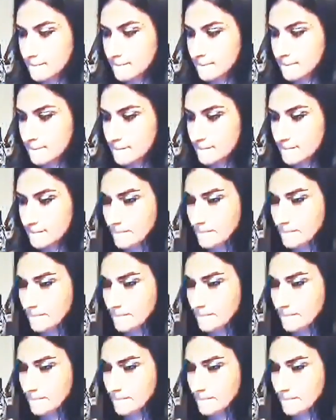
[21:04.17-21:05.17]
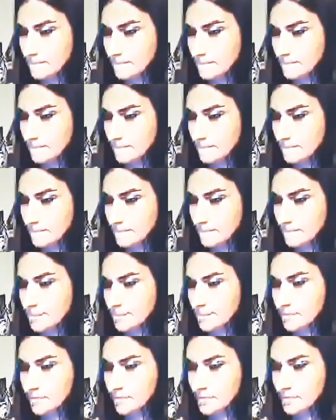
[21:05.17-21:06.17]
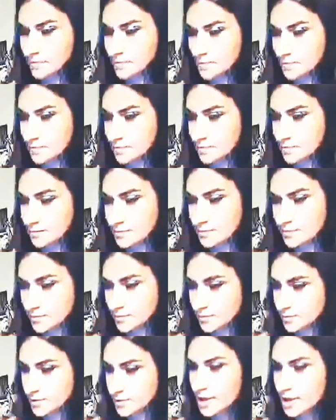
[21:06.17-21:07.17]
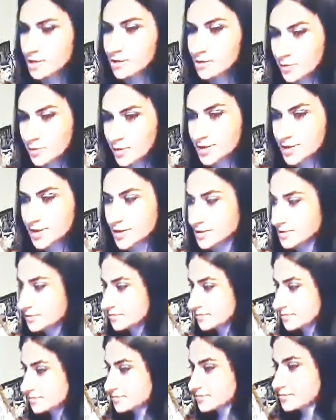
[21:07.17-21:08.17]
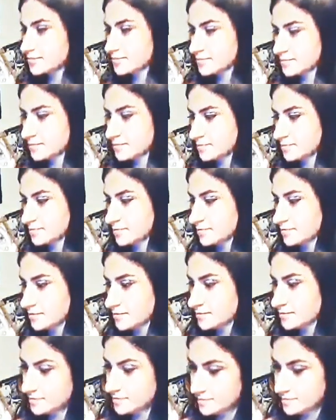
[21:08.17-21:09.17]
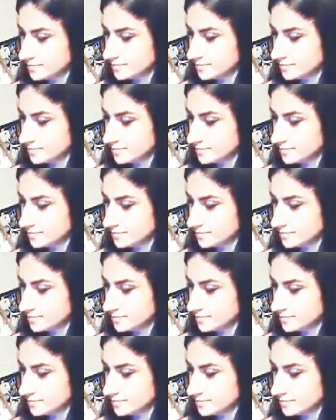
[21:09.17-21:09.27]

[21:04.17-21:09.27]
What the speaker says: my trench, or the trench that I have chosen to mark out.